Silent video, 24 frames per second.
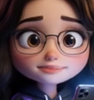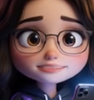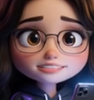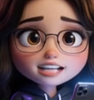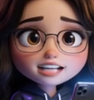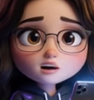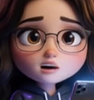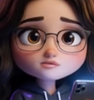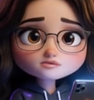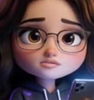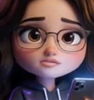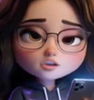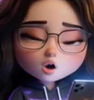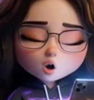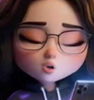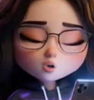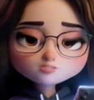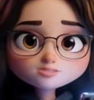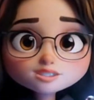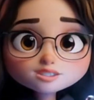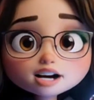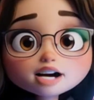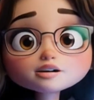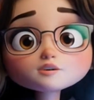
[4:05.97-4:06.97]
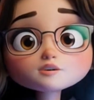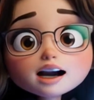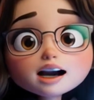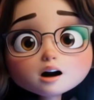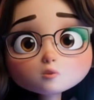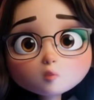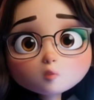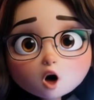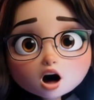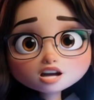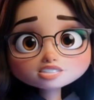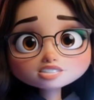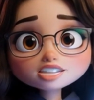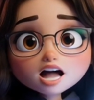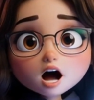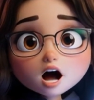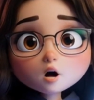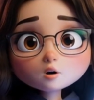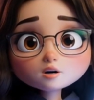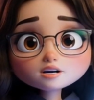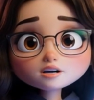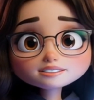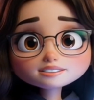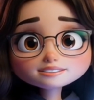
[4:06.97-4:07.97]
For YouTube Partner
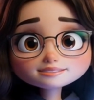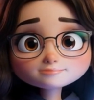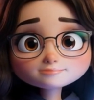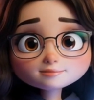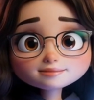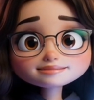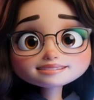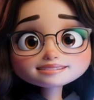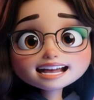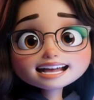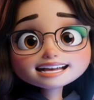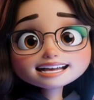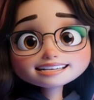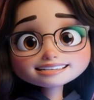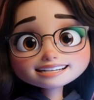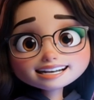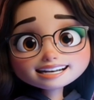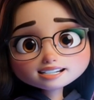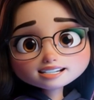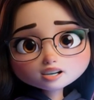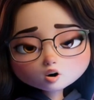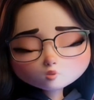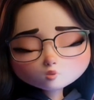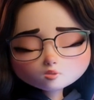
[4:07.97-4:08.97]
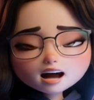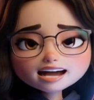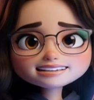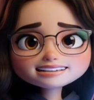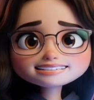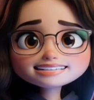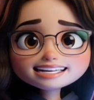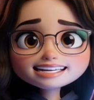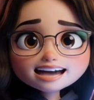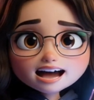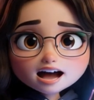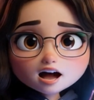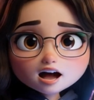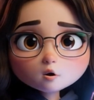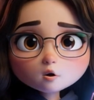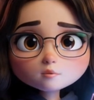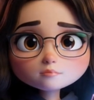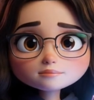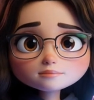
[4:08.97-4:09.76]
Program, posts themselves do not